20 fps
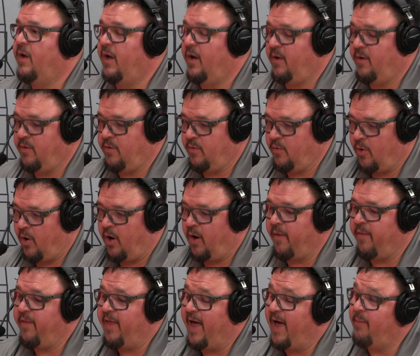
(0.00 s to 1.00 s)
Uh,
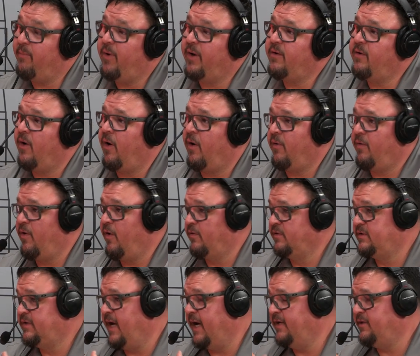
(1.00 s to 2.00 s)
on that, but on yeah.
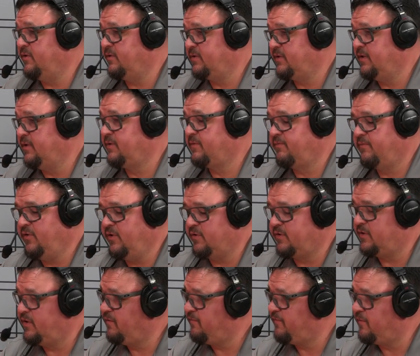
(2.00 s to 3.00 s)
those dies, you're still you're
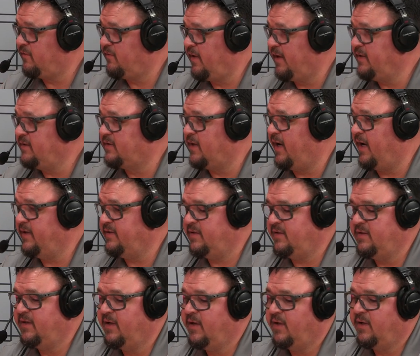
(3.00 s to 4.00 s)
still full length sizing.